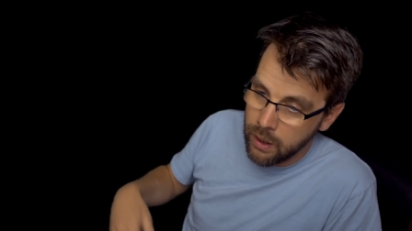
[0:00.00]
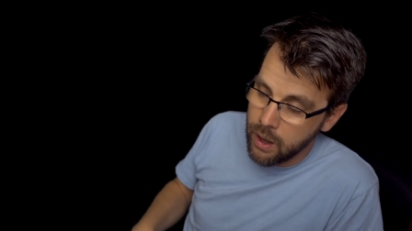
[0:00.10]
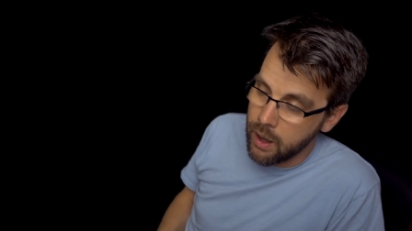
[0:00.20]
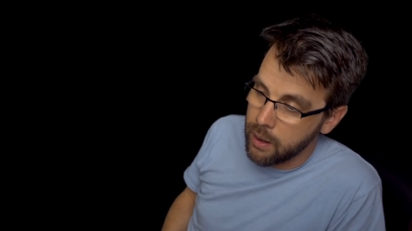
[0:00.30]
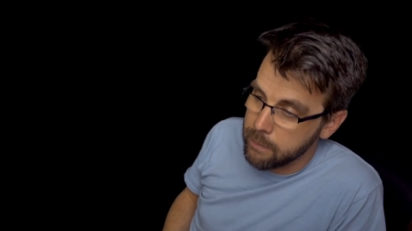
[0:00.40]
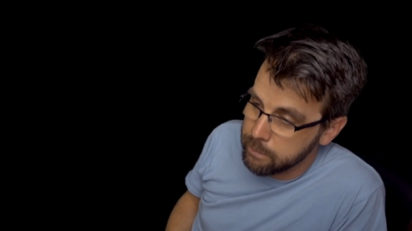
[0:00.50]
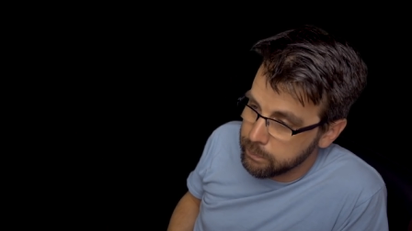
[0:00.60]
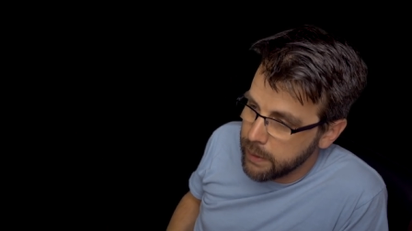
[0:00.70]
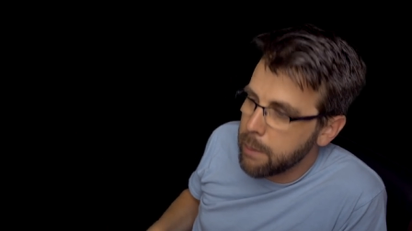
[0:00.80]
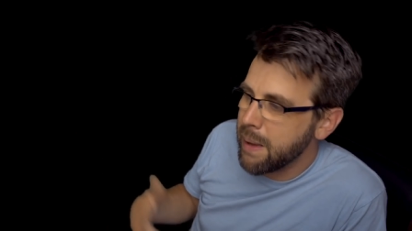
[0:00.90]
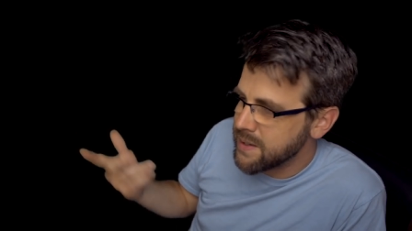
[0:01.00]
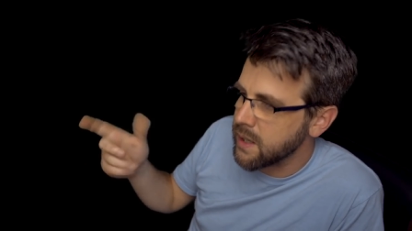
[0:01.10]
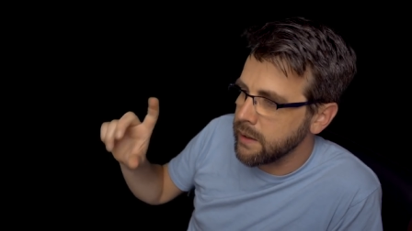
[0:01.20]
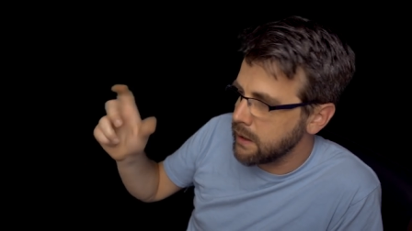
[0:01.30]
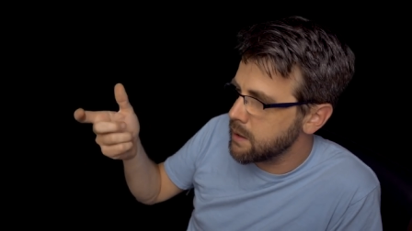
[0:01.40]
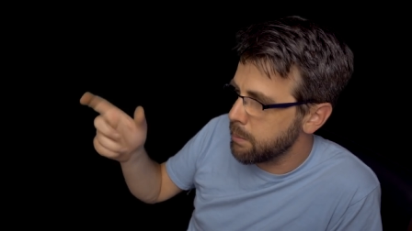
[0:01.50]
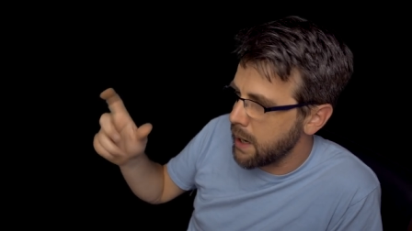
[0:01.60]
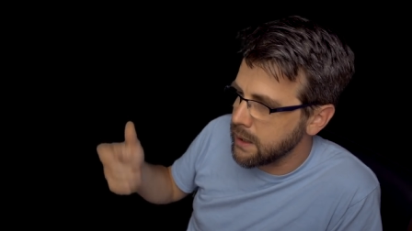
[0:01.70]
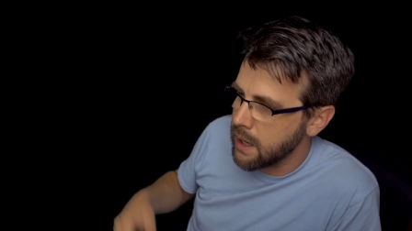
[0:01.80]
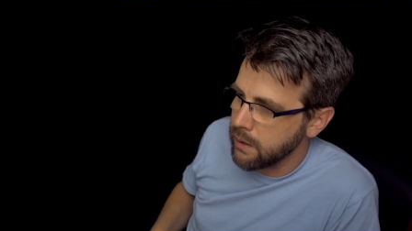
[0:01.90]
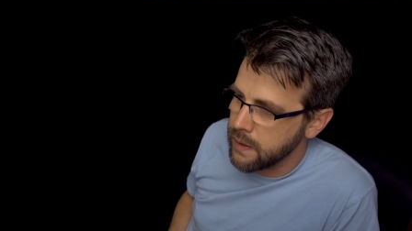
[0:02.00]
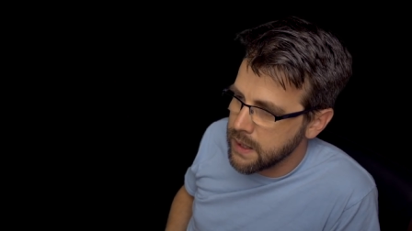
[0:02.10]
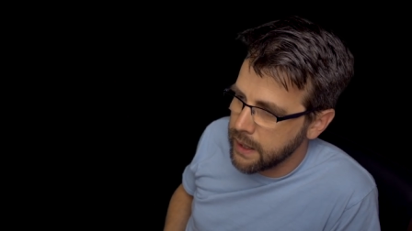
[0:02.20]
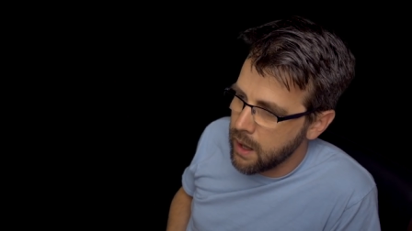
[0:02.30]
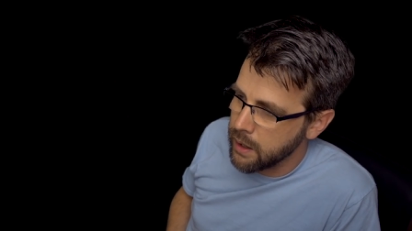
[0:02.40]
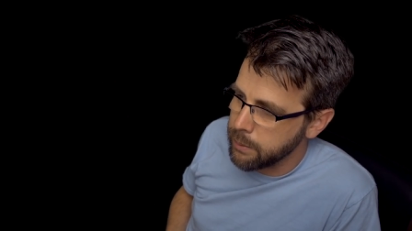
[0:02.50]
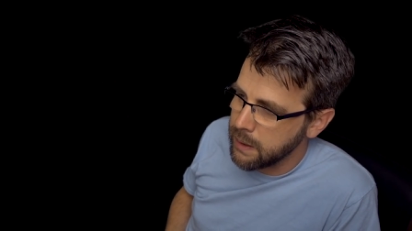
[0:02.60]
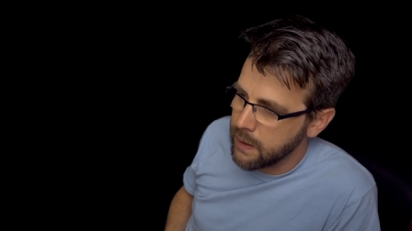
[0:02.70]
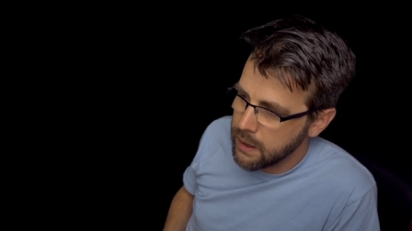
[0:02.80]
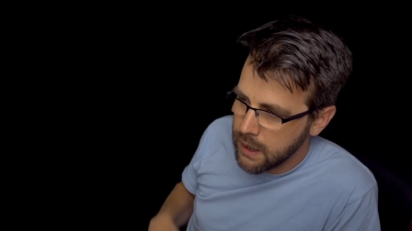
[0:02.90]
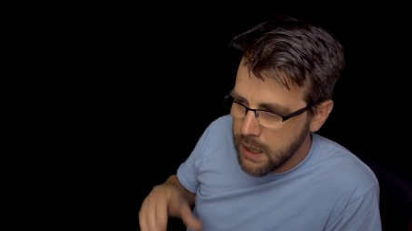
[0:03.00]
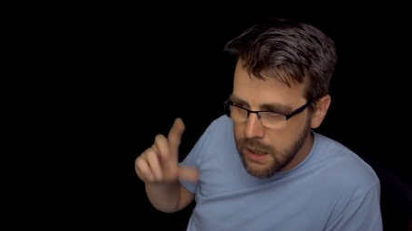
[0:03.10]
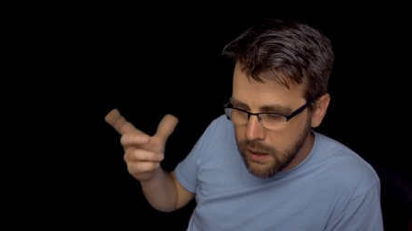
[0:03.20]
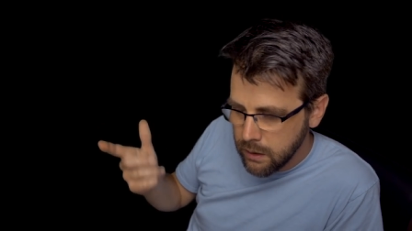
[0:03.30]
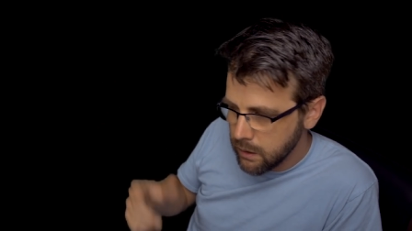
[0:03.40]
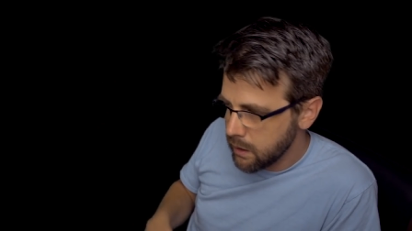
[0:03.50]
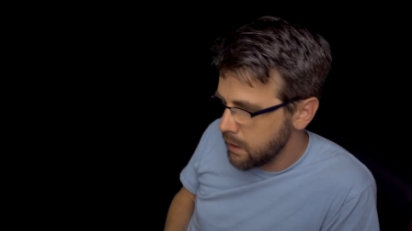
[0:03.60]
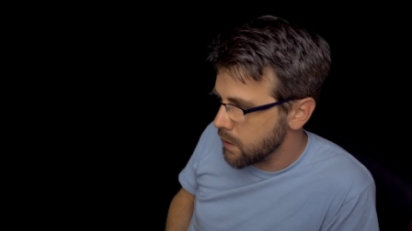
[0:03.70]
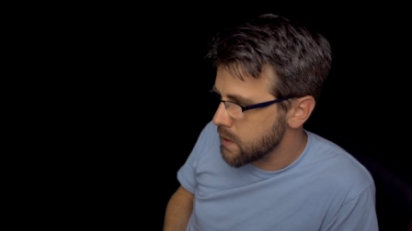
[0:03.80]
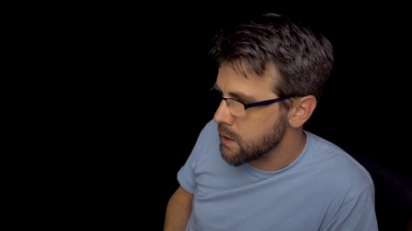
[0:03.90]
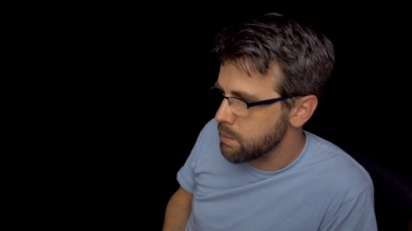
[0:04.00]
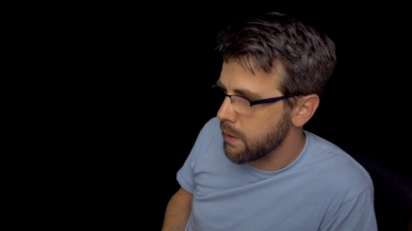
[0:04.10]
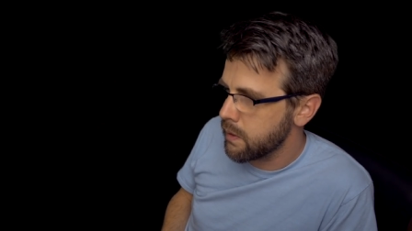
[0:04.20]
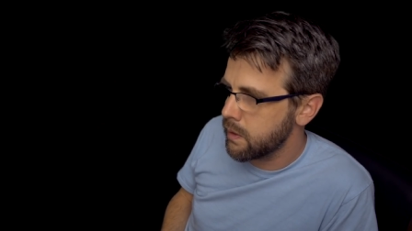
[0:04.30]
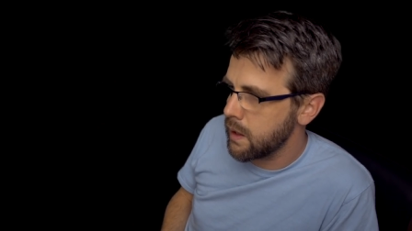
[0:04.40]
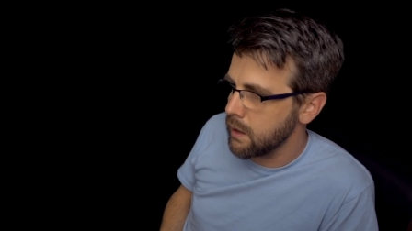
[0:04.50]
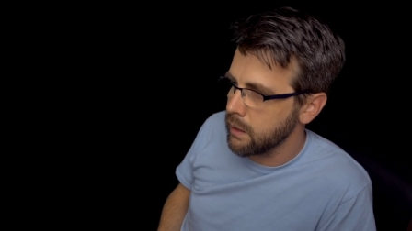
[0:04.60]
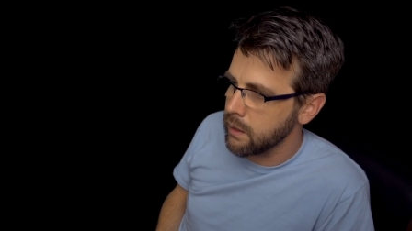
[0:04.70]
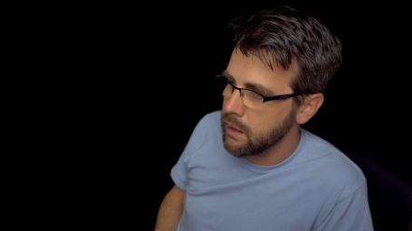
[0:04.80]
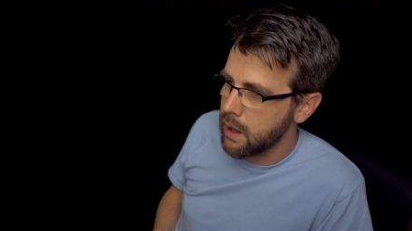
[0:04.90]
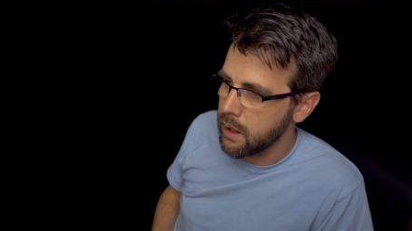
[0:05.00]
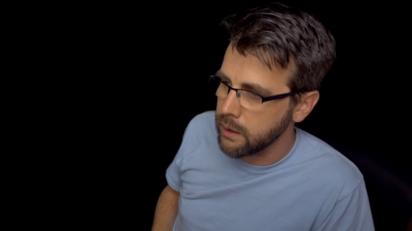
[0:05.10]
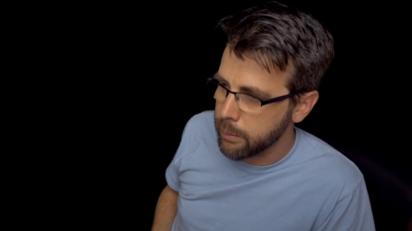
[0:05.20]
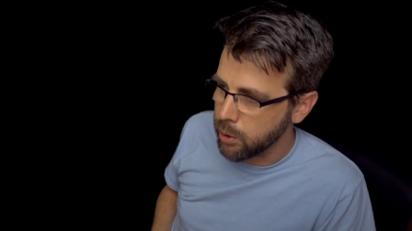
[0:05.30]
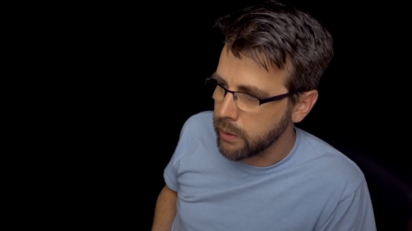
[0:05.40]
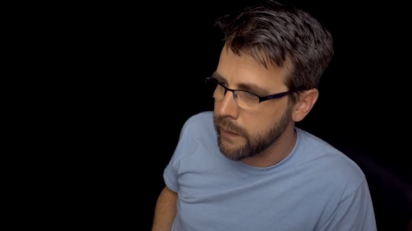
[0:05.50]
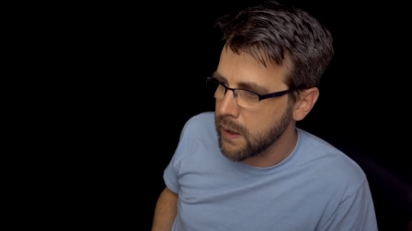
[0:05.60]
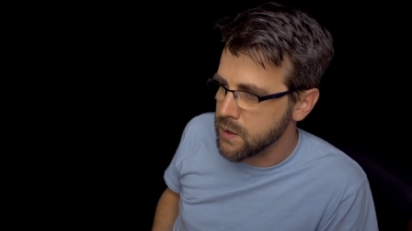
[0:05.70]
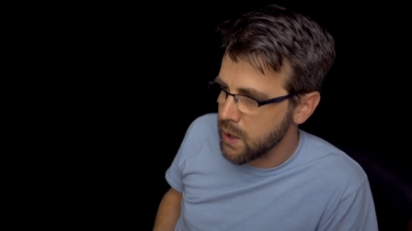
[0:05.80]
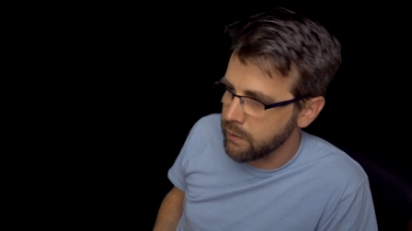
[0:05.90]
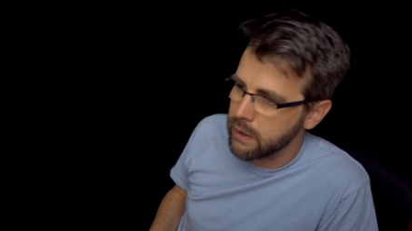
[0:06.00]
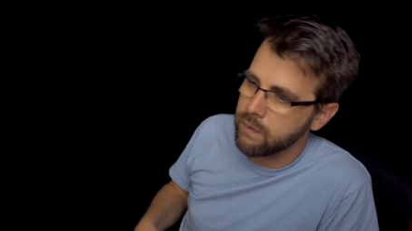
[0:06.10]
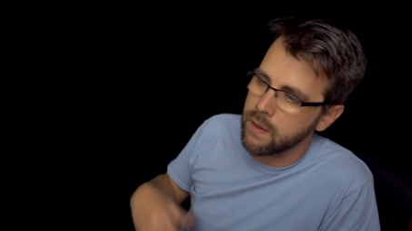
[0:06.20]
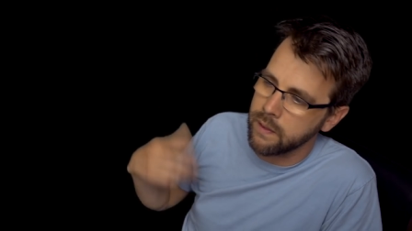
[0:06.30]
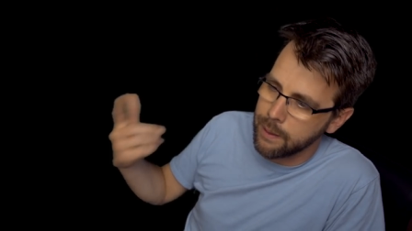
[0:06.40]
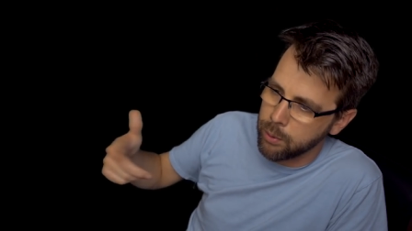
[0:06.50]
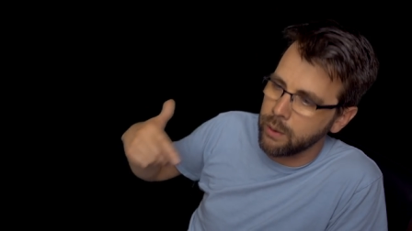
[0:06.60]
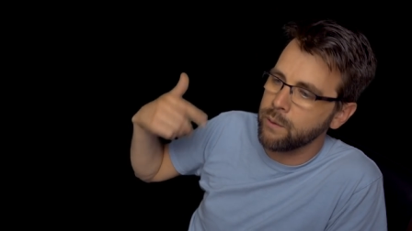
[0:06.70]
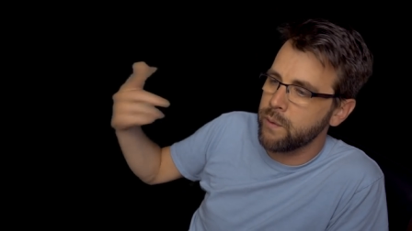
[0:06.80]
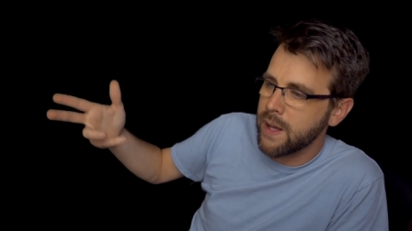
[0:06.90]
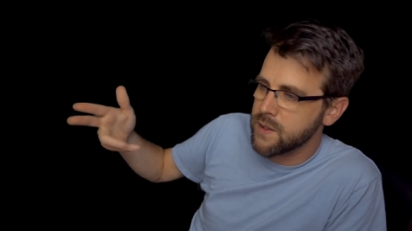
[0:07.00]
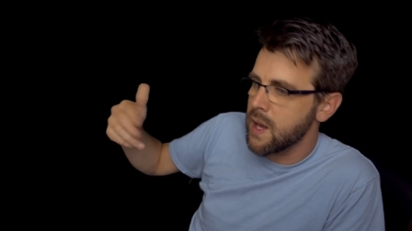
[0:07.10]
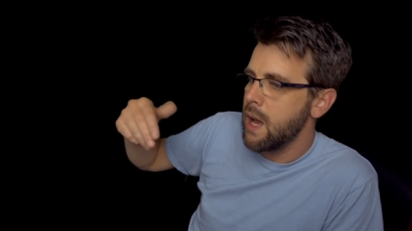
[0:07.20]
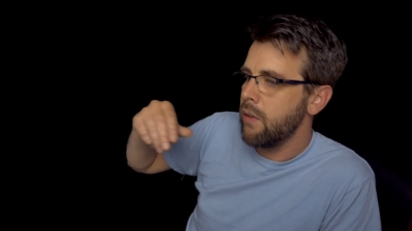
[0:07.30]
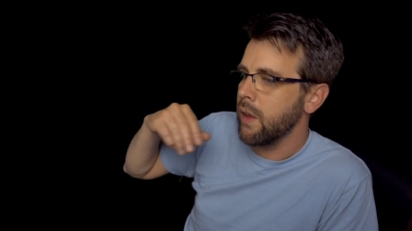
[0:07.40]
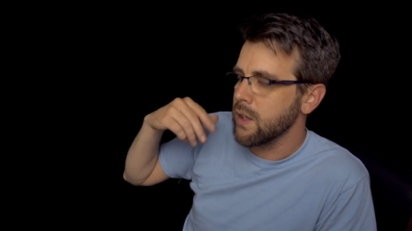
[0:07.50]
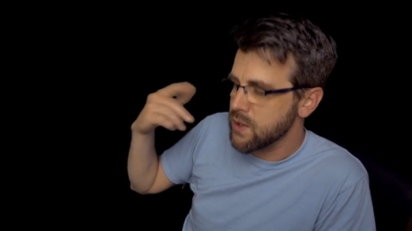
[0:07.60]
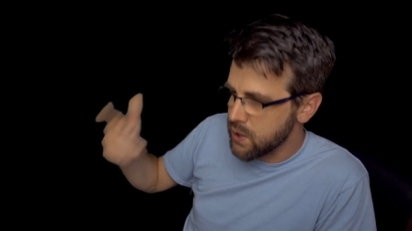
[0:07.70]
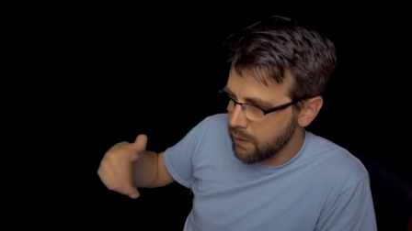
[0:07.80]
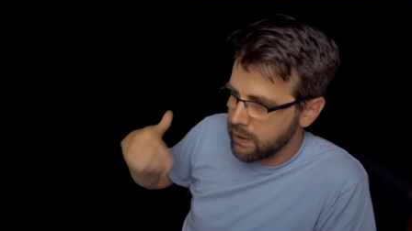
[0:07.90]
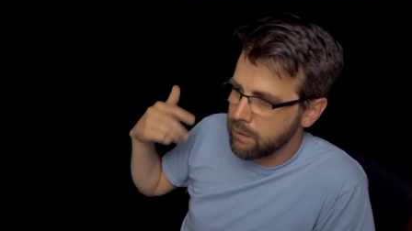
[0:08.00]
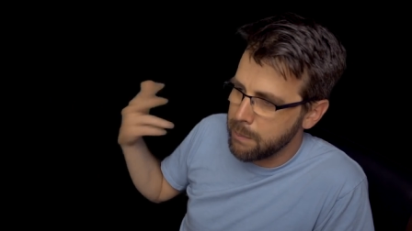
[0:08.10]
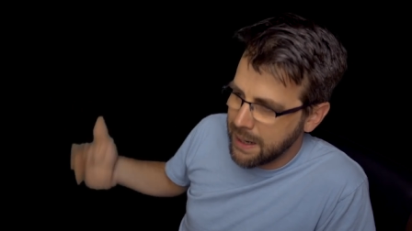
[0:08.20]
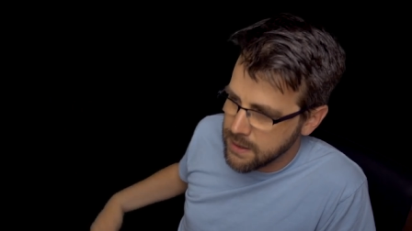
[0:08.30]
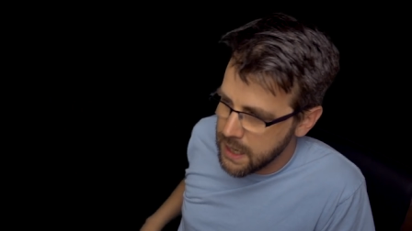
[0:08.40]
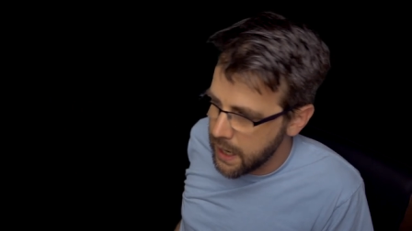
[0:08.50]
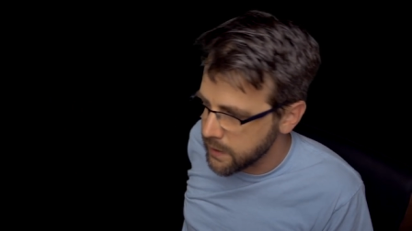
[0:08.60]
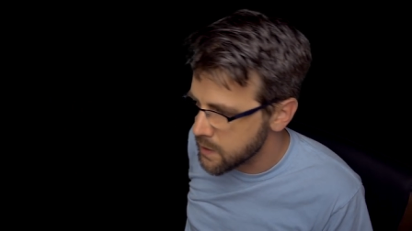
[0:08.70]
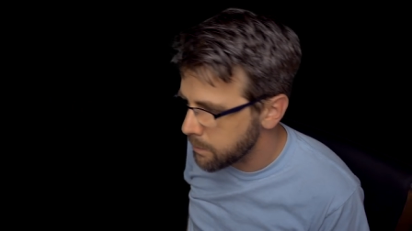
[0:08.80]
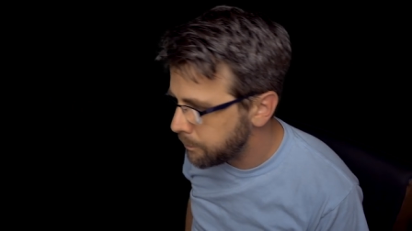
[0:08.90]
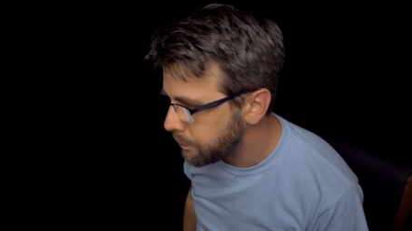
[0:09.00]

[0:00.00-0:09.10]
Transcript: Um, uh, basically, to break it down into the dichotomy that he uses with the uh, liberal and the conservative. The liberal invents, and the conservative maintains.